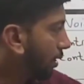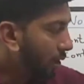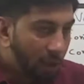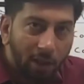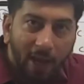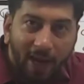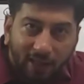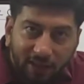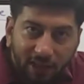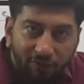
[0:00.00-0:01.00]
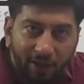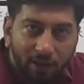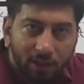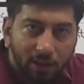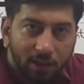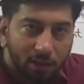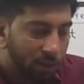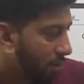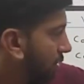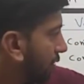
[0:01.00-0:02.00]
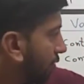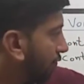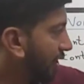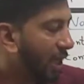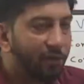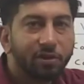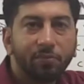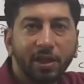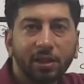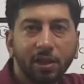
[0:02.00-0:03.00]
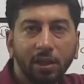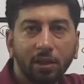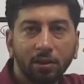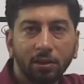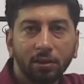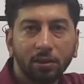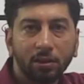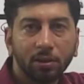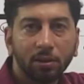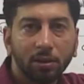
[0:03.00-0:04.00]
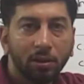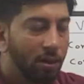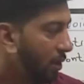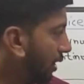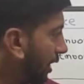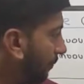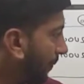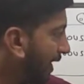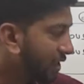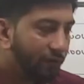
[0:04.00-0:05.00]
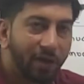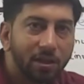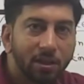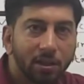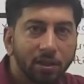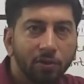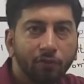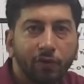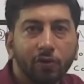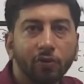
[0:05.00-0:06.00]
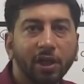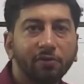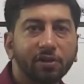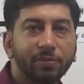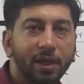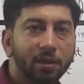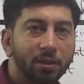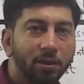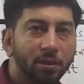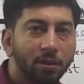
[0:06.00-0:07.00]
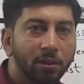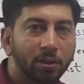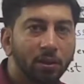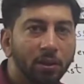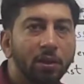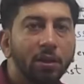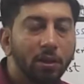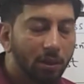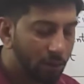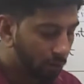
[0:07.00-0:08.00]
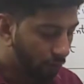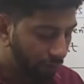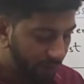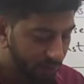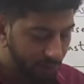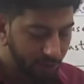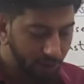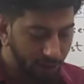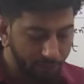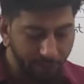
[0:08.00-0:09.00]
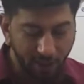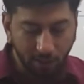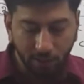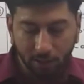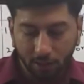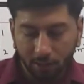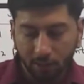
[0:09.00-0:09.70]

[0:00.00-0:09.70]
In active voice we have subject here. In passive voice we don't have subject. Obviously it means